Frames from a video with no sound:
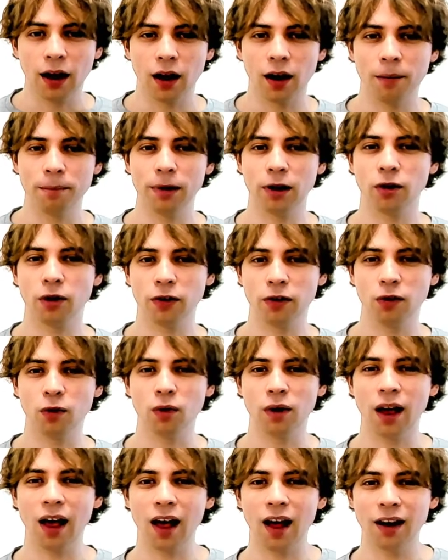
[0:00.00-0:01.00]
because you
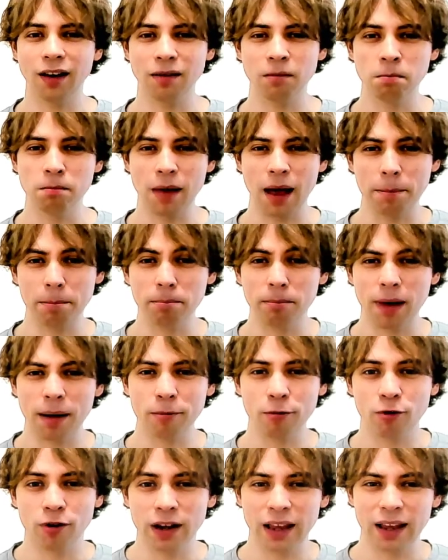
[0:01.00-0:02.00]
can't map
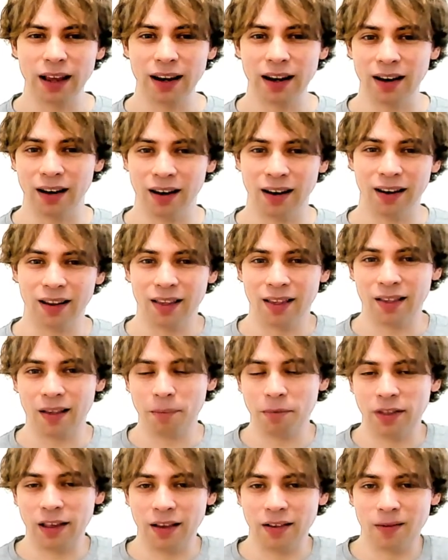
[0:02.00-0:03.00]
memory in
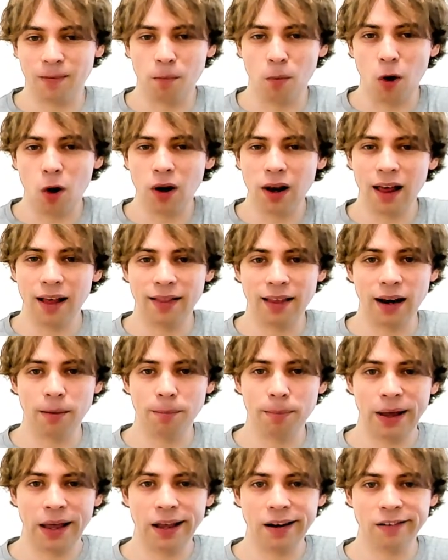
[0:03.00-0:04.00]
something smaller than a
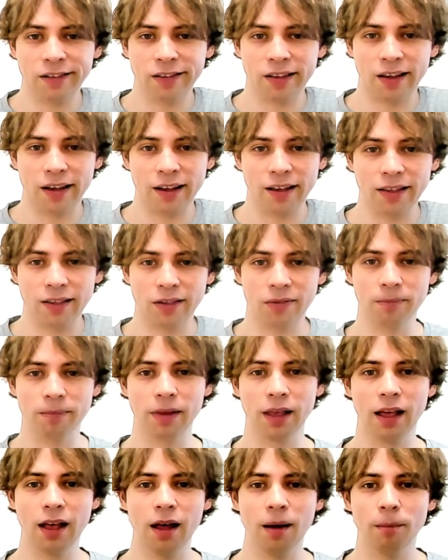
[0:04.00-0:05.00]
page size.
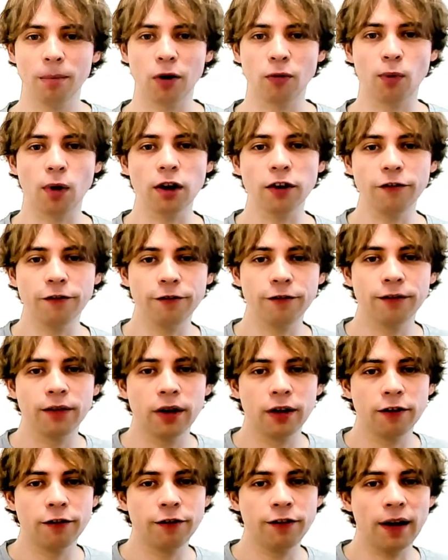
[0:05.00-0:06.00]
But what if
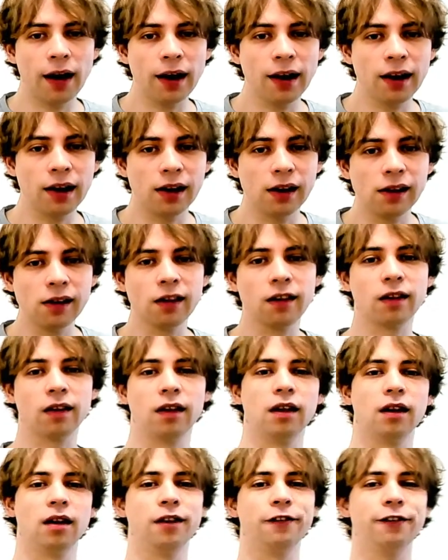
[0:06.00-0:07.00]

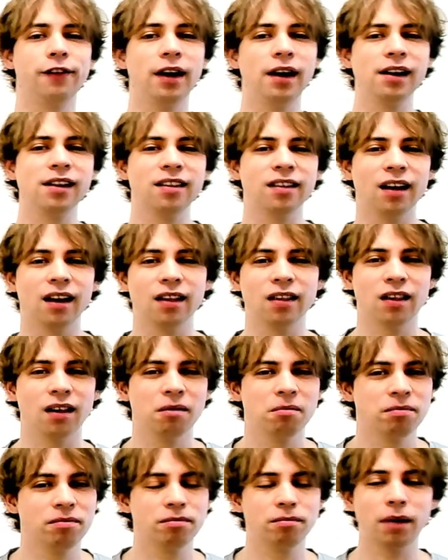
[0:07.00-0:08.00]
the file size
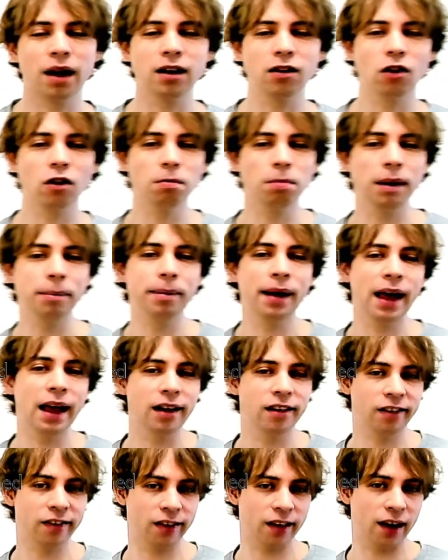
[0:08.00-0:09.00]
might not be page
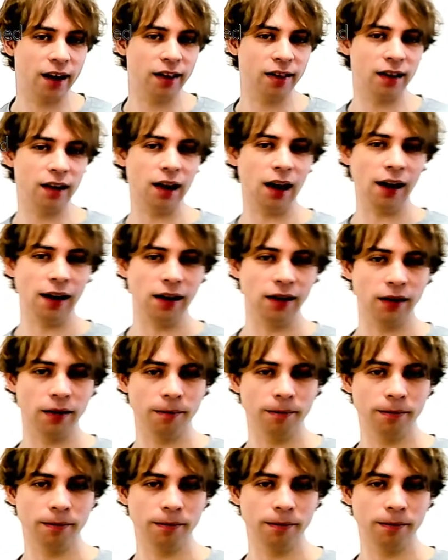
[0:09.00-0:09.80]
size aligned?